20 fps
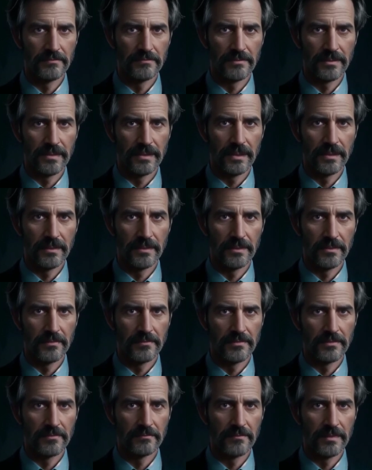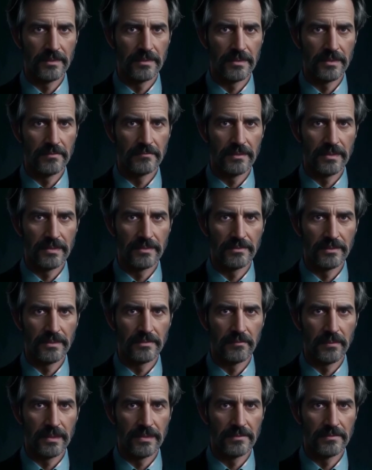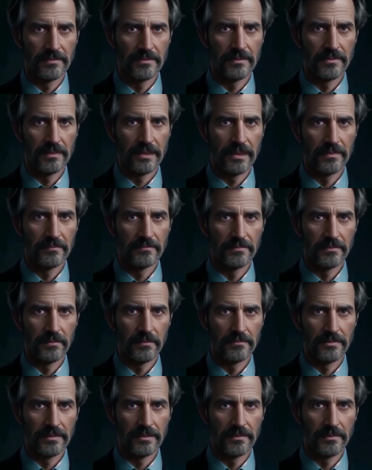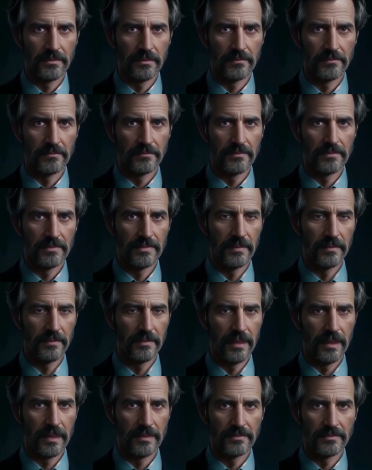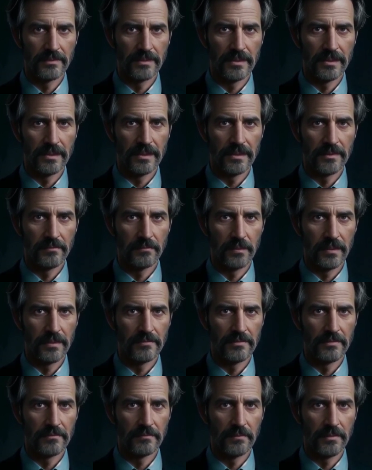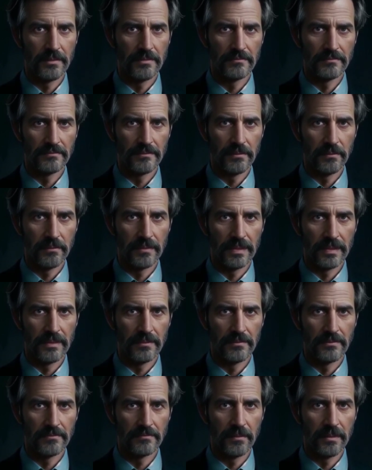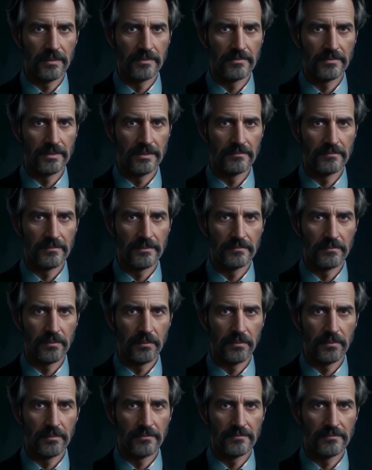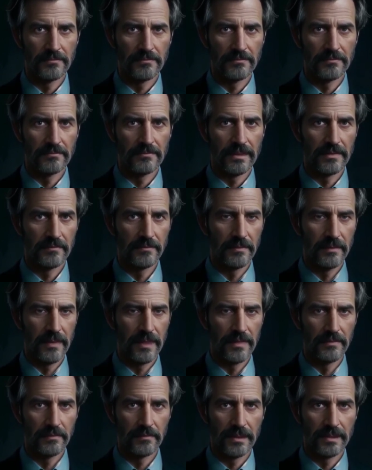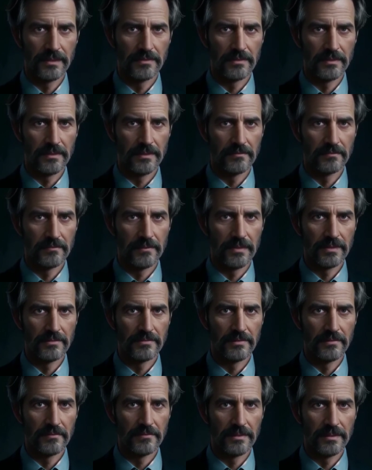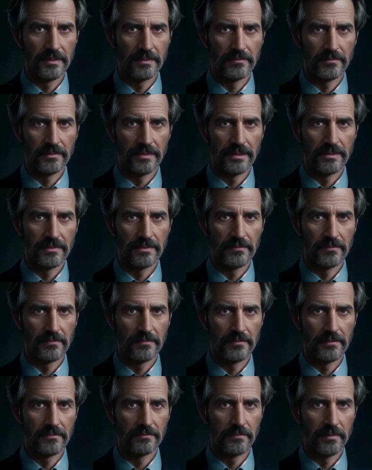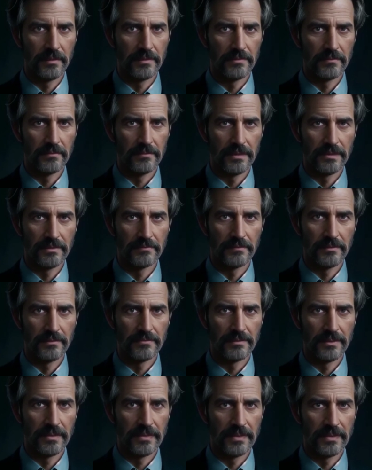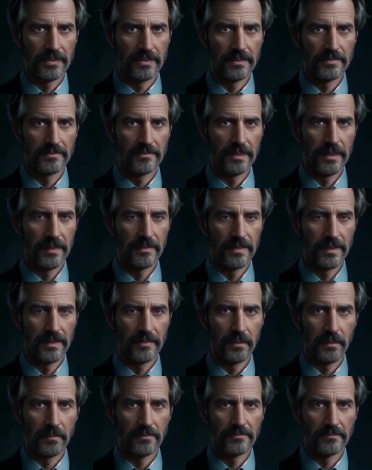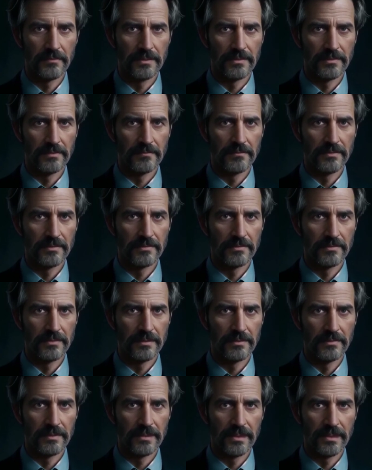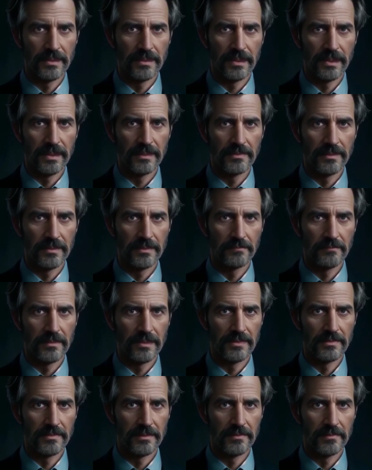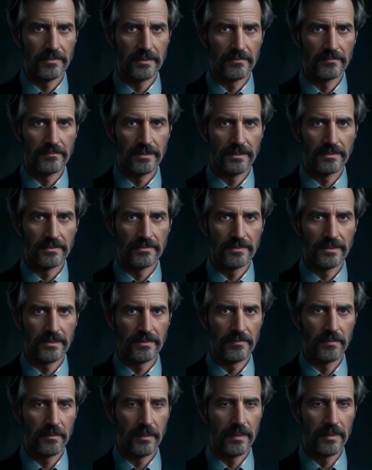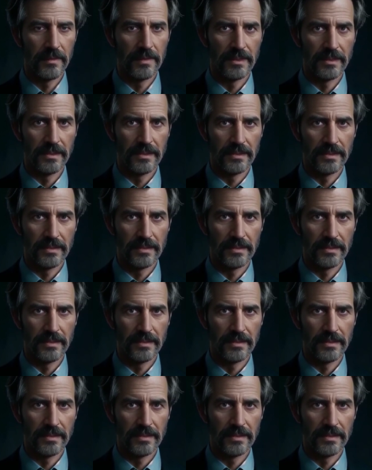He argues that by eliminating waste and outsourcing non-critical tasks, one can work fewer hours while achieving more. He provides practical advice on negotiating remote work arrangements, starting automated businesses, and eliminating unnecessary work.